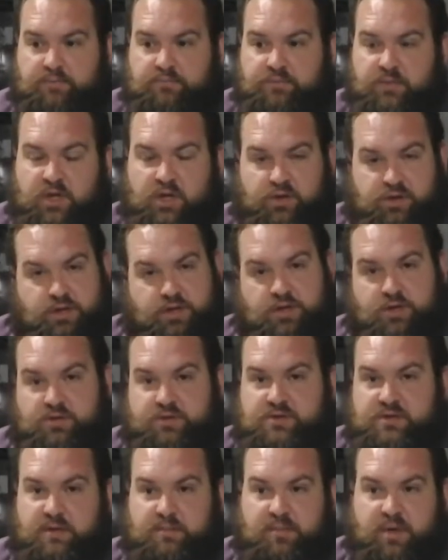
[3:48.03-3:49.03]
you knew
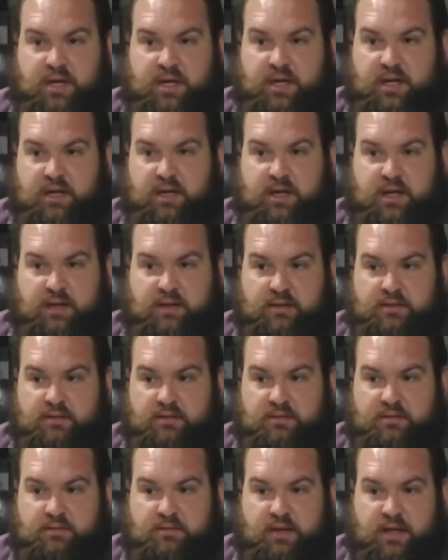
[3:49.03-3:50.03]
somebody
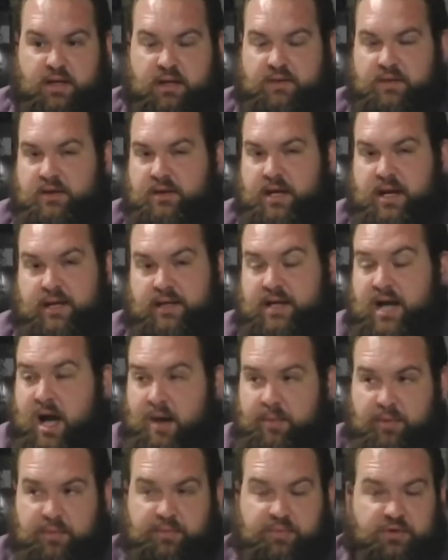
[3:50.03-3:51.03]
at a
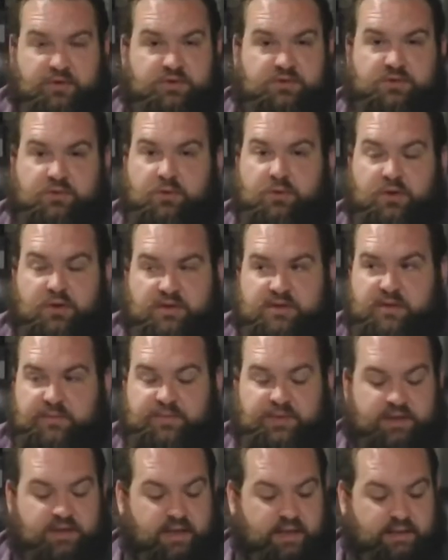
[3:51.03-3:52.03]
comic book store or
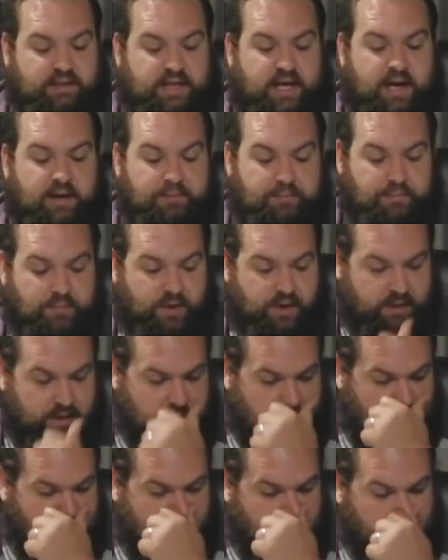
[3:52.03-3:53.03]
something like that. But
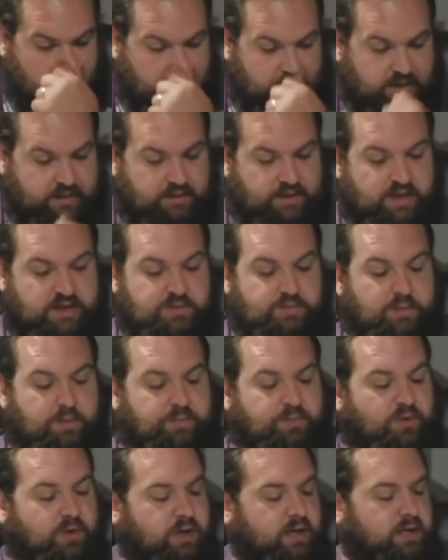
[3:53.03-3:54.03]
these were
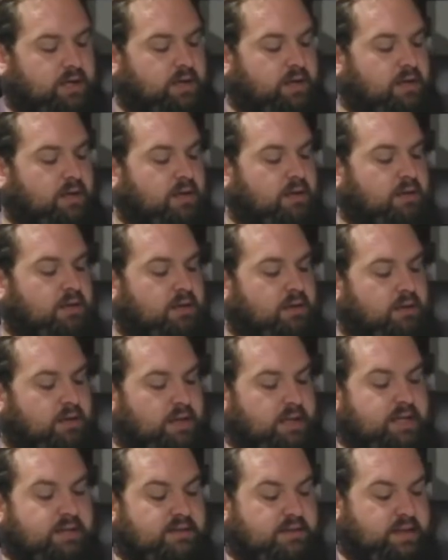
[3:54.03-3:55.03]
pretty
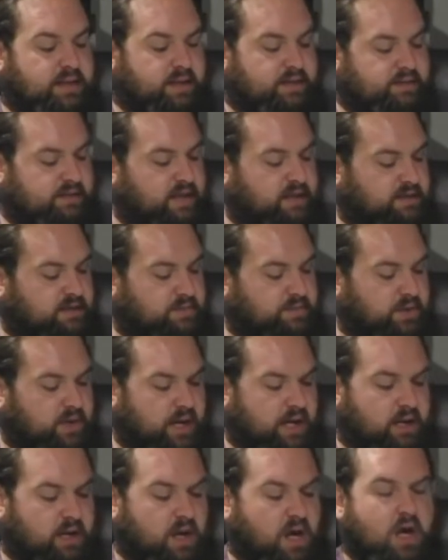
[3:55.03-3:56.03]
easily accessible
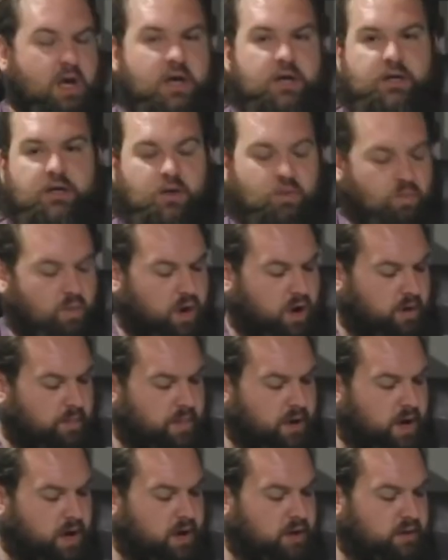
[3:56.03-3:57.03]
at
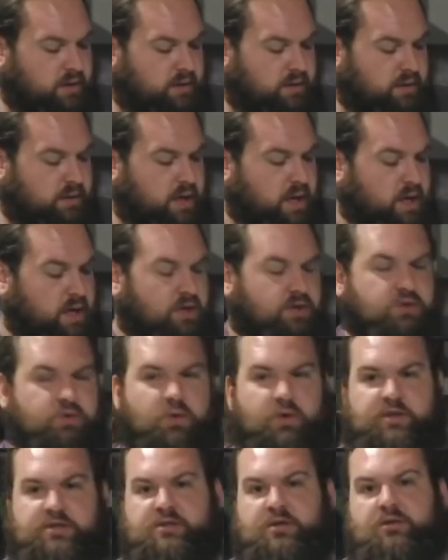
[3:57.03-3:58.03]
Walmart and
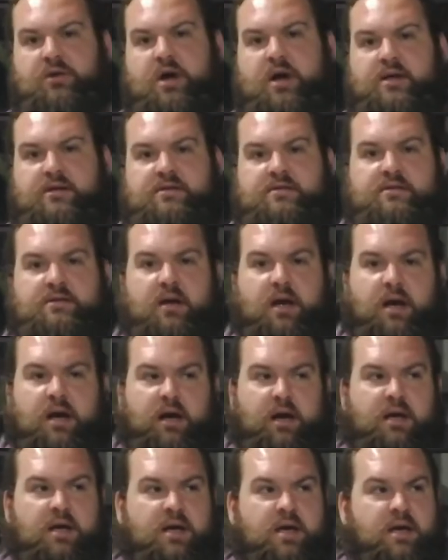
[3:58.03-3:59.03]
Toys R Us.
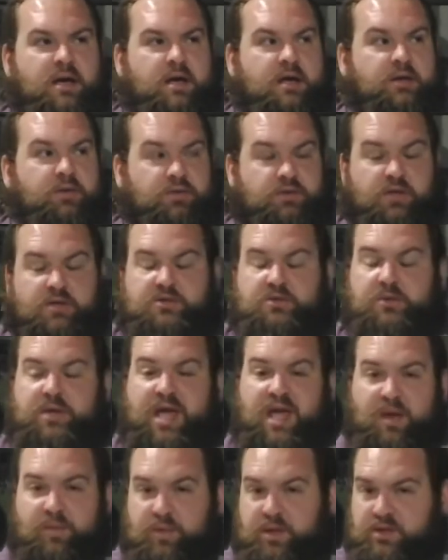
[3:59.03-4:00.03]
There was also
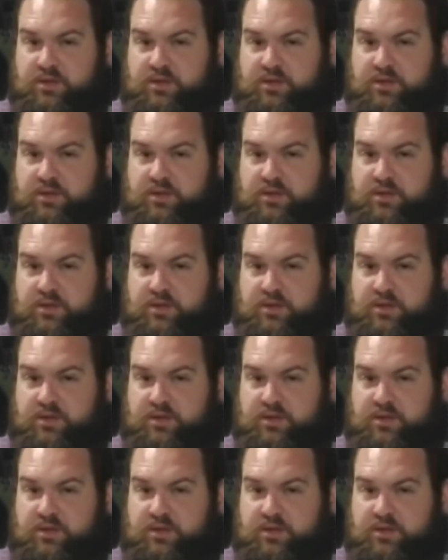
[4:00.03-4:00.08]
KB